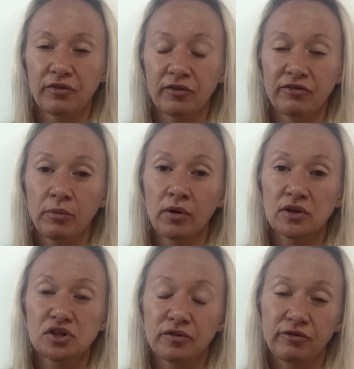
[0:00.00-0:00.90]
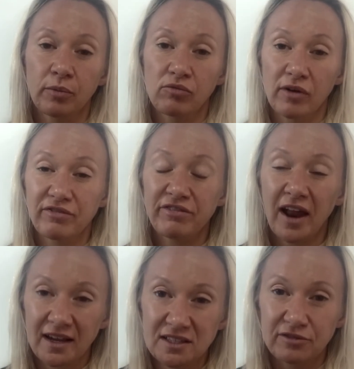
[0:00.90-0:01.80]
from a
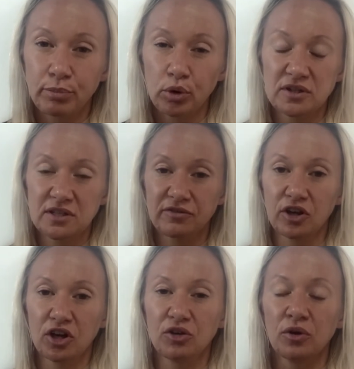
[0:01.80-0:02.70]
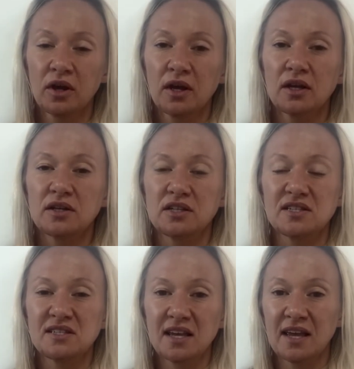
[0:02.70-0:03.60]
reflective point of view, to
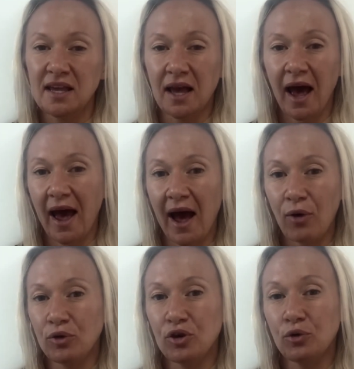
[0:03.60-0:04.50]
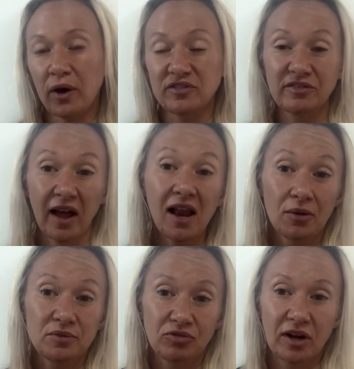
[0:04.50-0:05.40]
see how you have
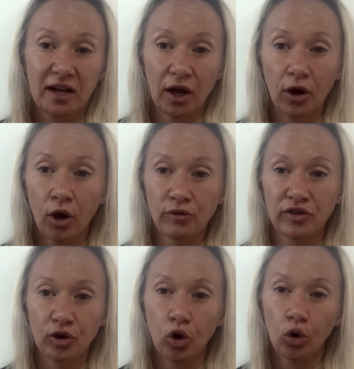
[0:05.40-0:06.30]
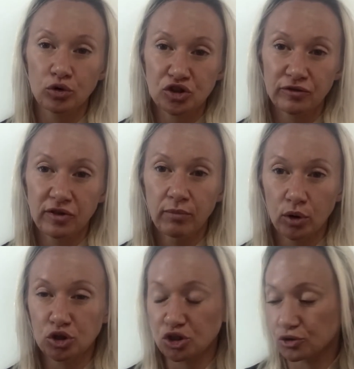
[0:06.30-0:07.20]
developed really over the course of the
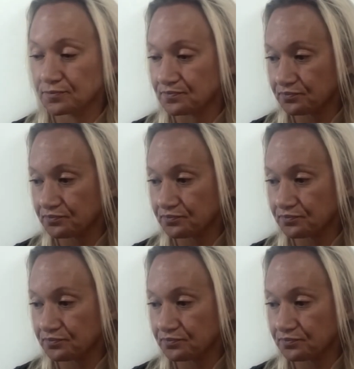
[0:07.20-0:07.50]
module.